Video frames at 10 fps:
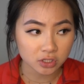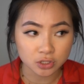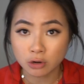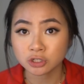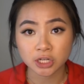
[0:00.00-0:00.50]
is
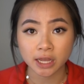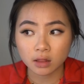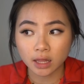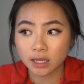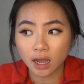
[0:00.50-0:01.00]
no shade.
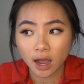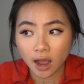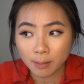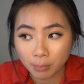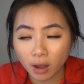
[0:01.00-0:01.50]
Like,
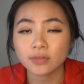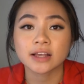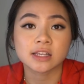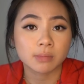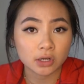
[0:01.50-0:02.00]
I bought
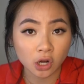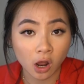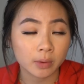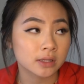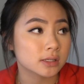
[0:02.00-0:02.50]
likes, I bought
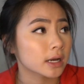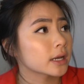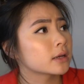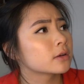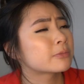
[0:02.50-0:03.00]
comments,
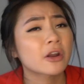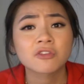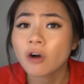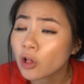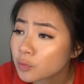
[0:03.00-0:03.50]
I bought
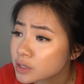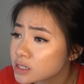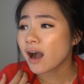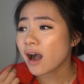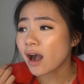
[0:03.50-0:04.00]
followers.